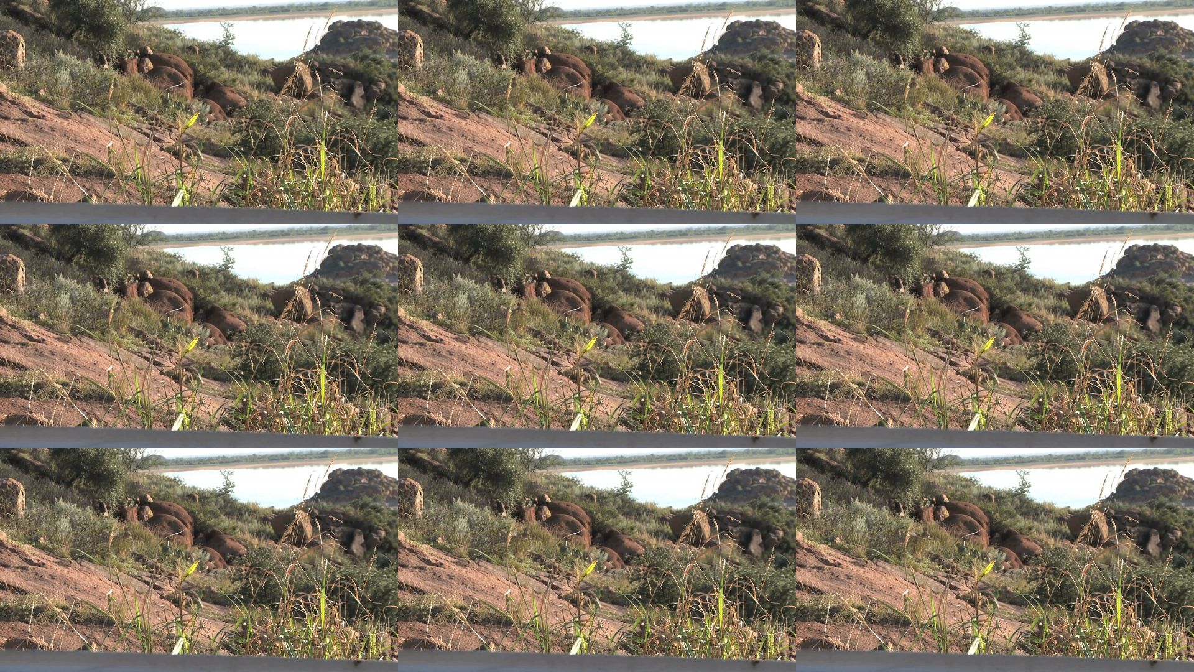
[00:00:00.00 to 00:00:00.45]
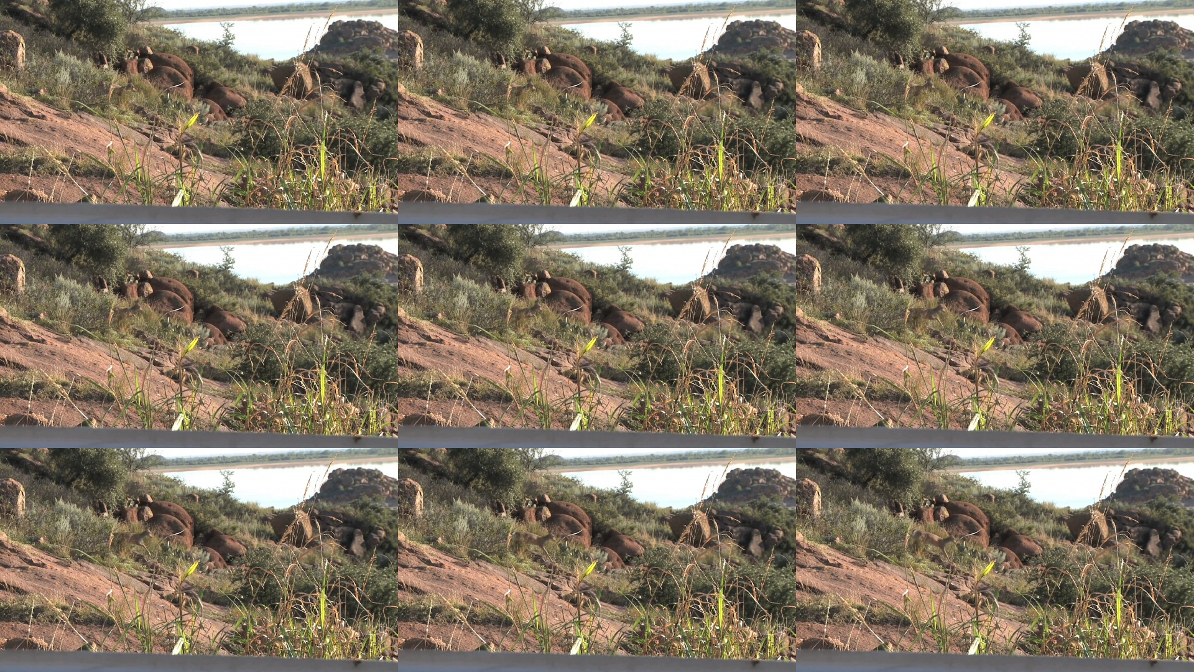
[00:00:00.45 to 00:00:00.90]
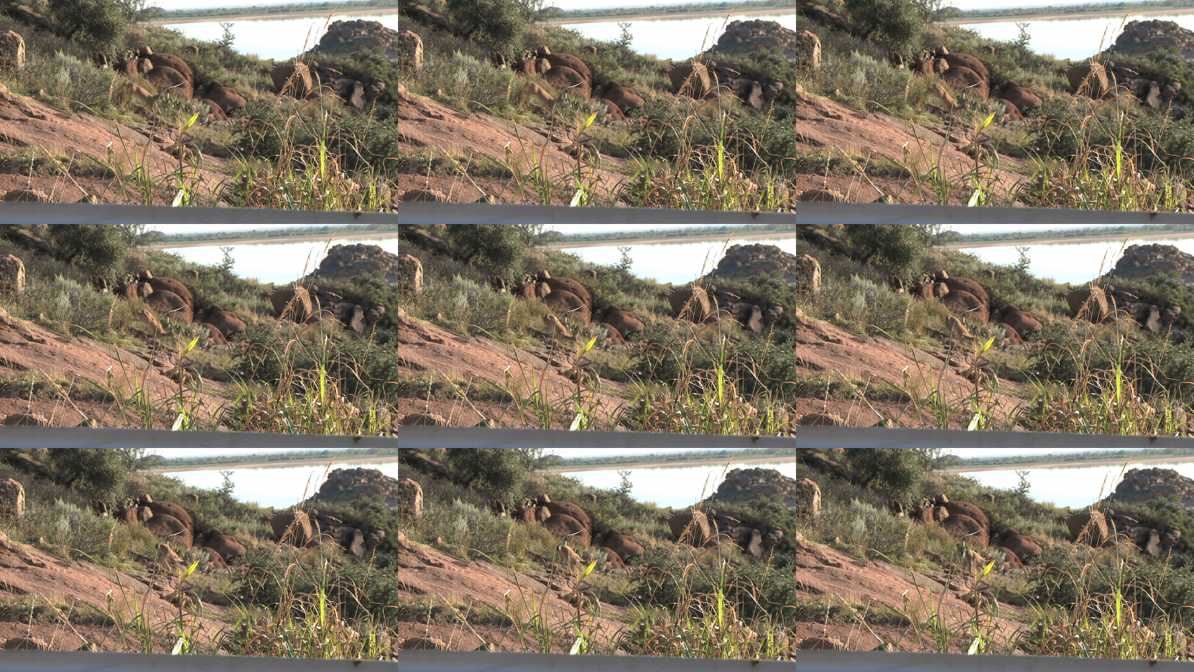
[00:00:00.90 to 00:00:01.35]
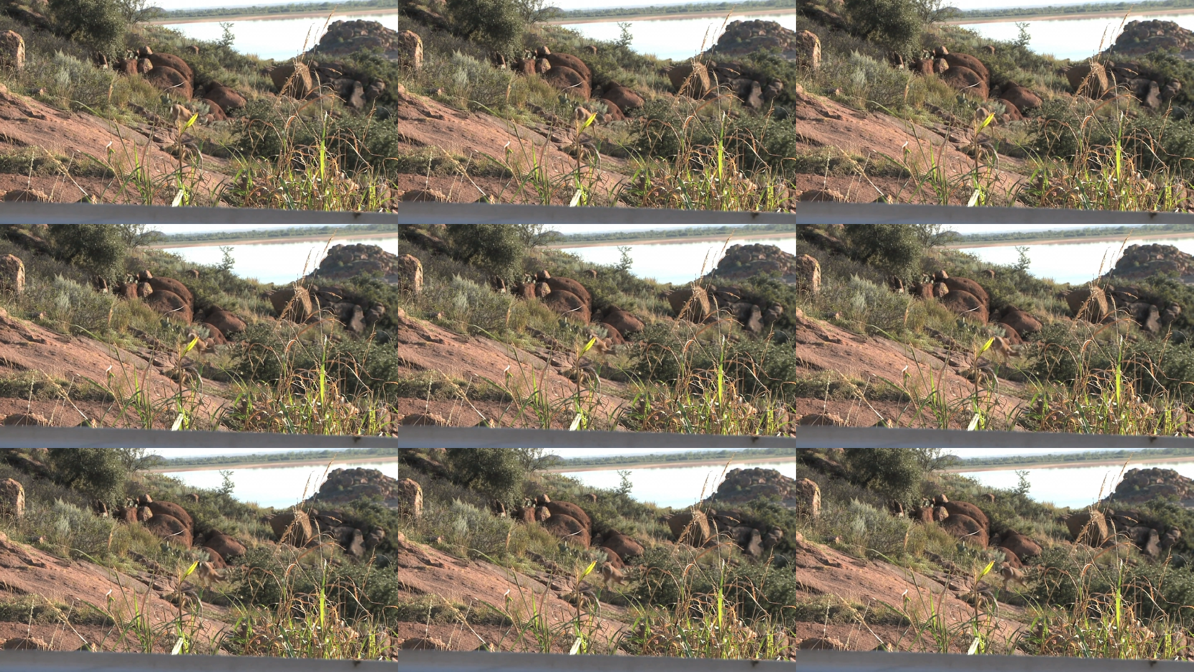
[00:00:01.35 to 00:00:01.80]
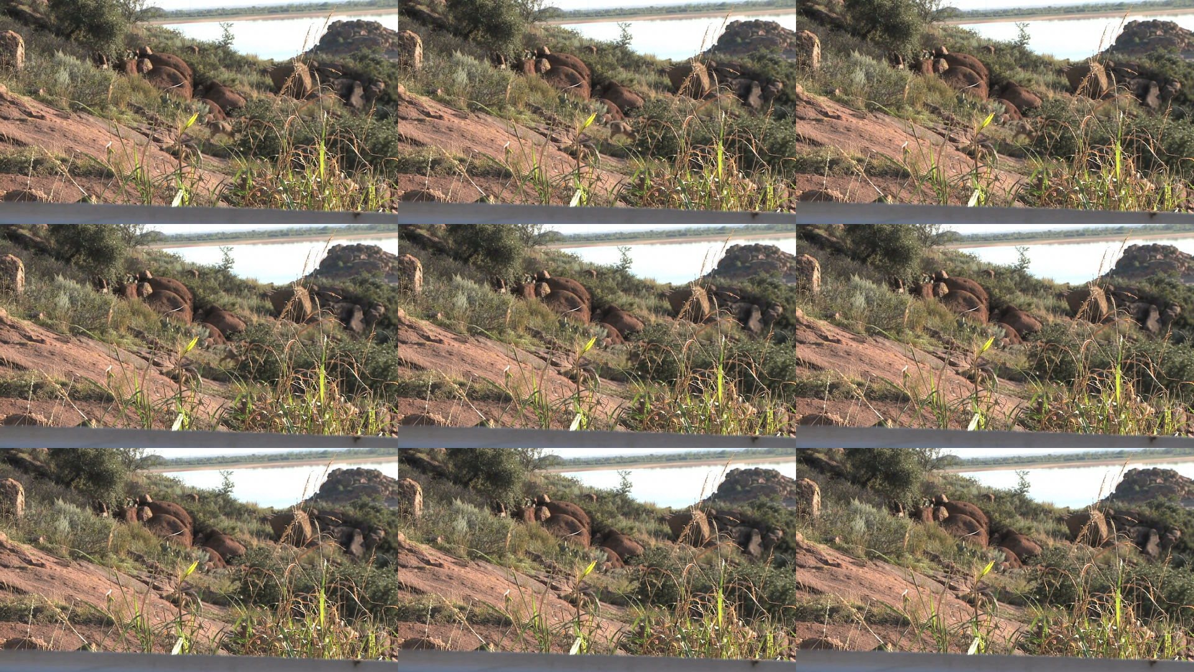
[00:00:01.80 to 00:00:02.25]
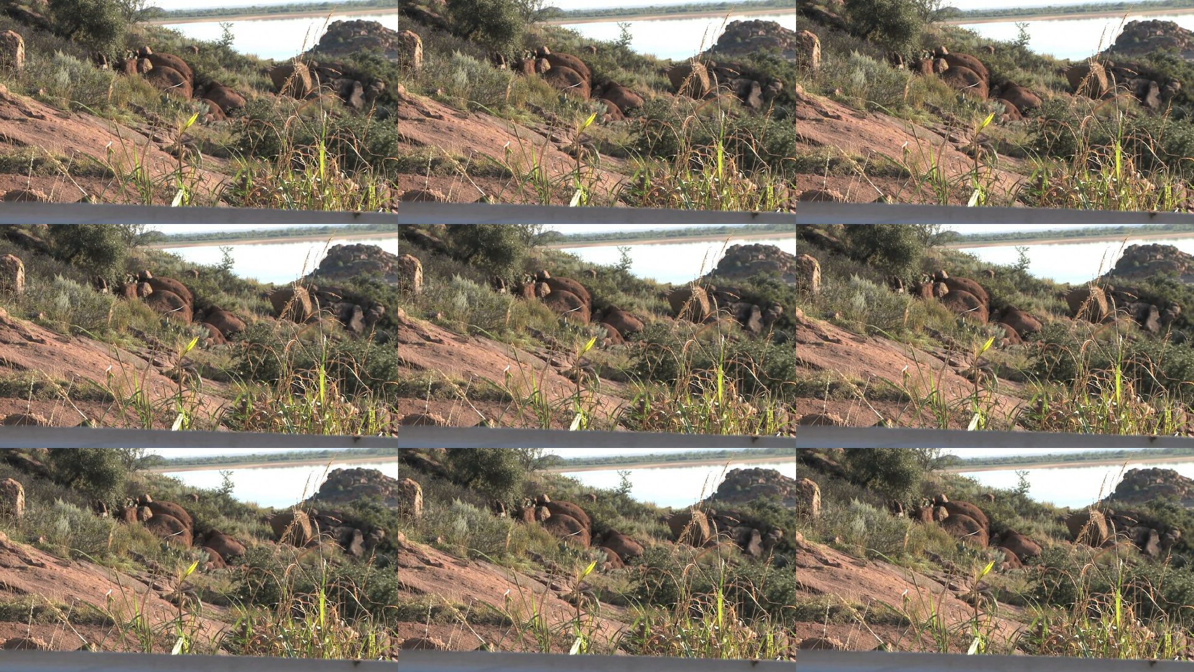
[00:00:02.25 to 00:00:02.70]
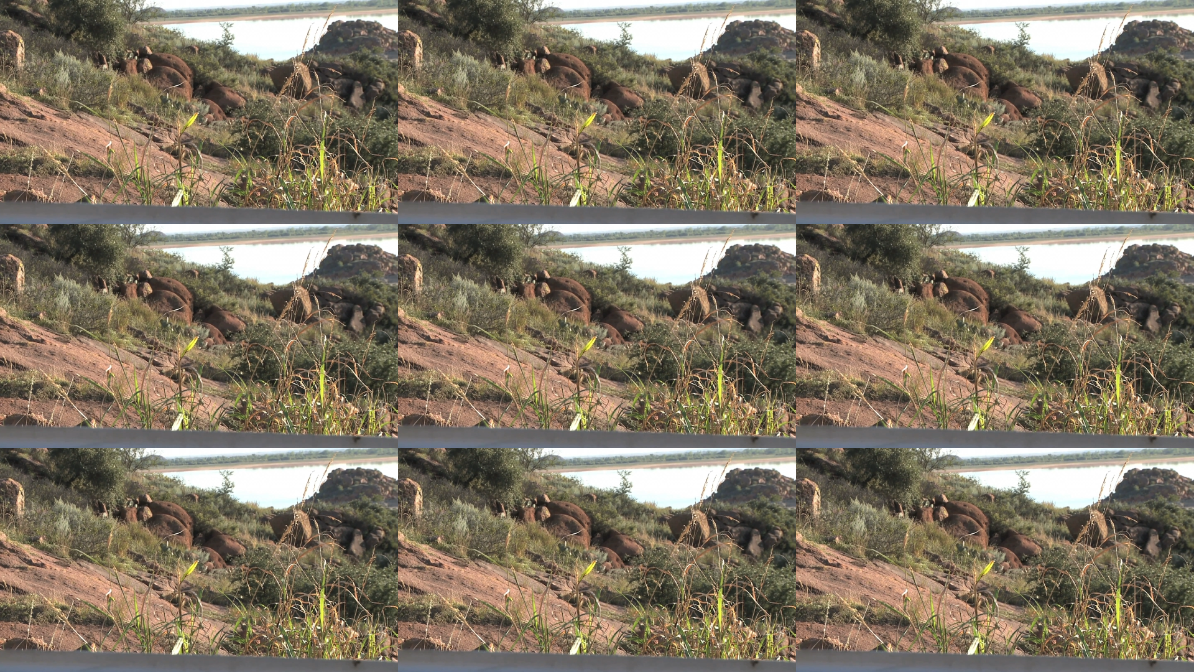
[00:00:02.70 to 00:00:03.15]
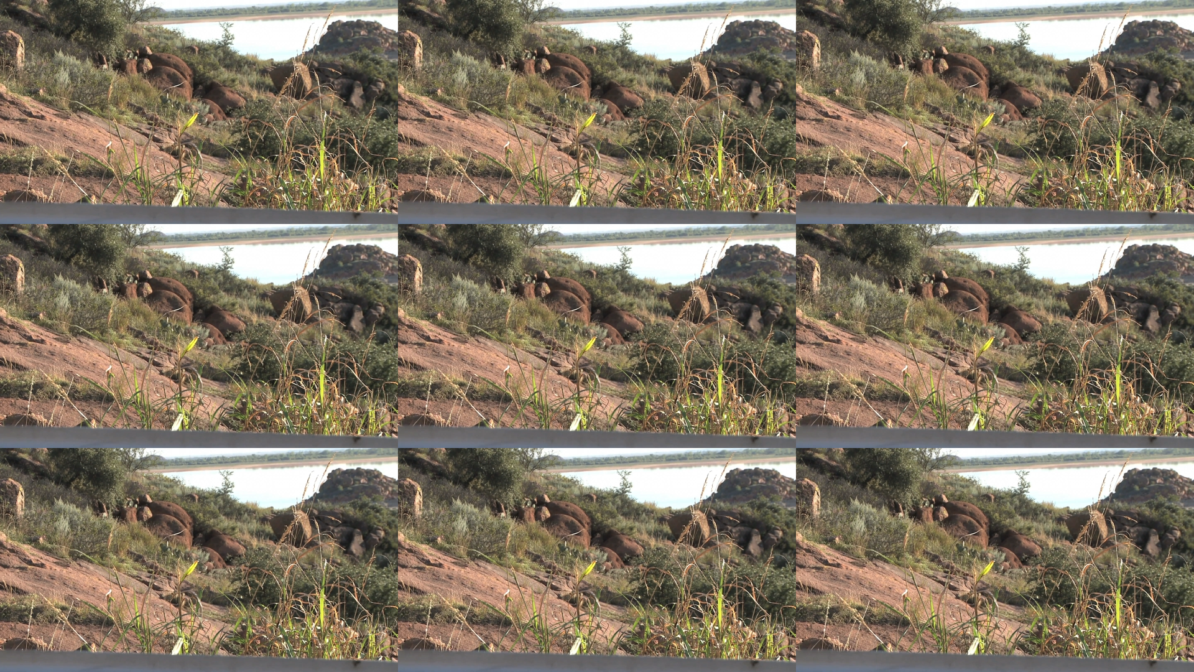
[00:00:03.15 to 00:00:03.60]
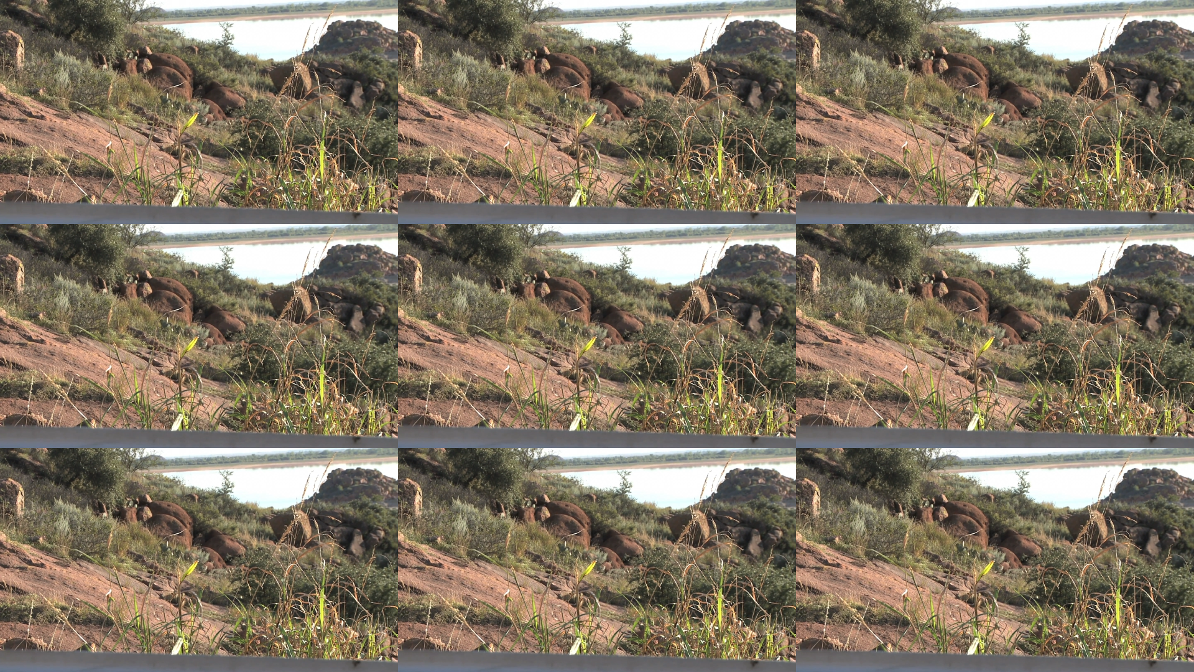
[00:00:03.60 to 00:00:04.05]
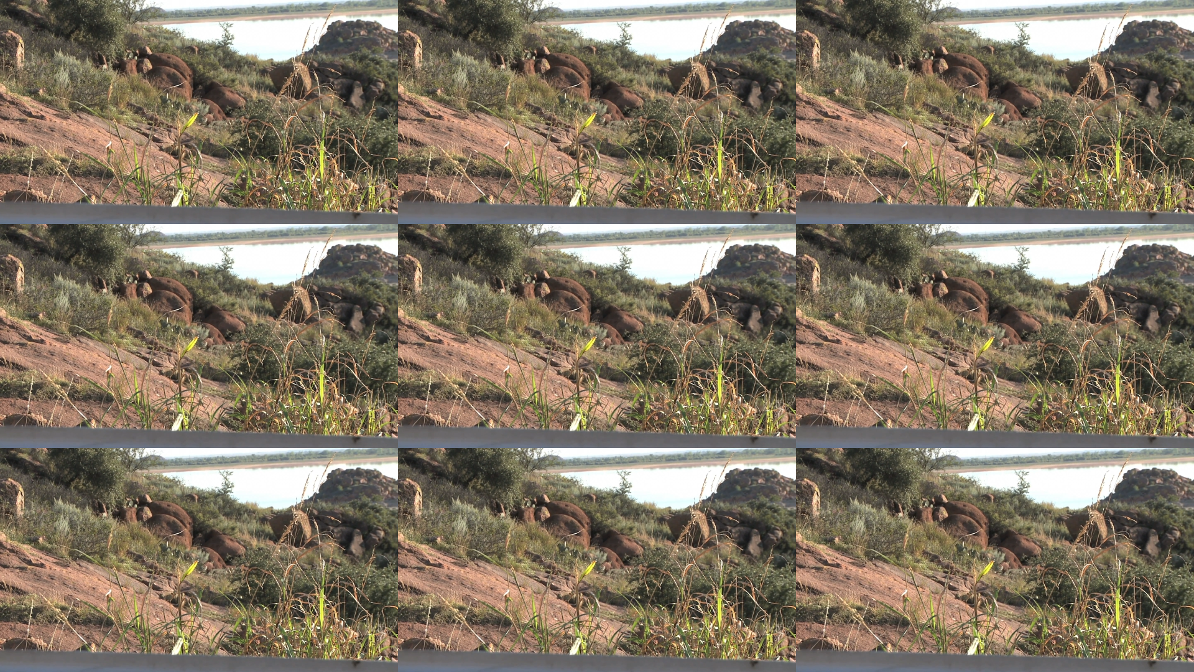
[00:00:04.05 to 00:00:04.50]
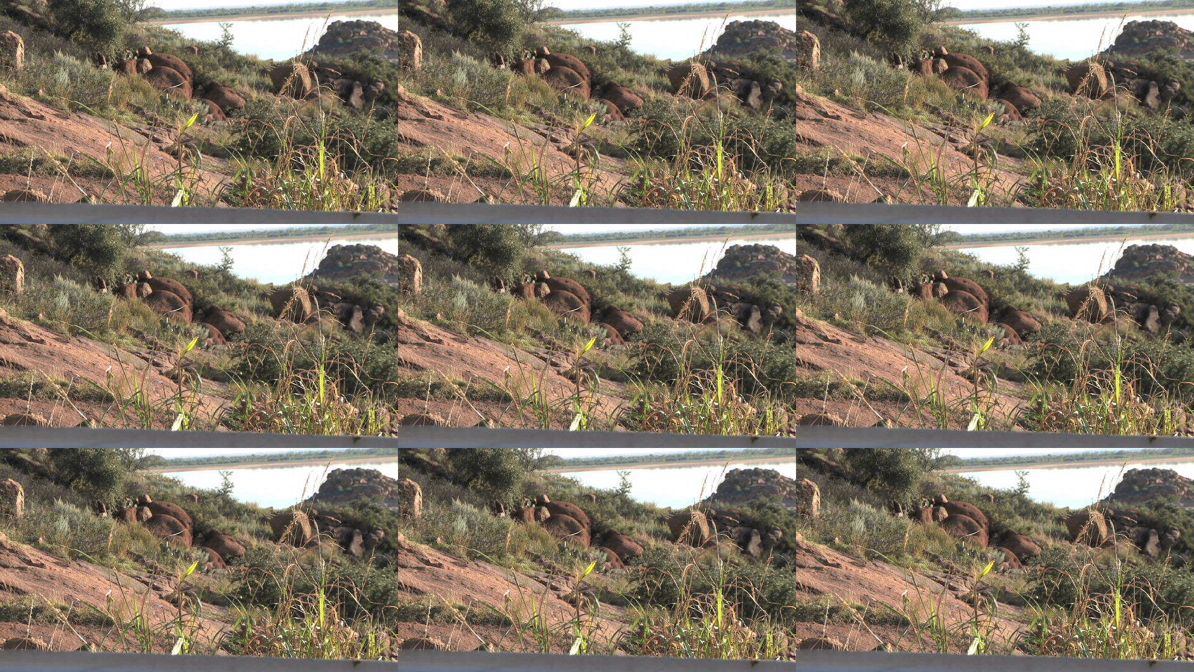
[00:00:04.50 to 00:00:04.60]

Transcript: No face is visible, so there are no lips to read.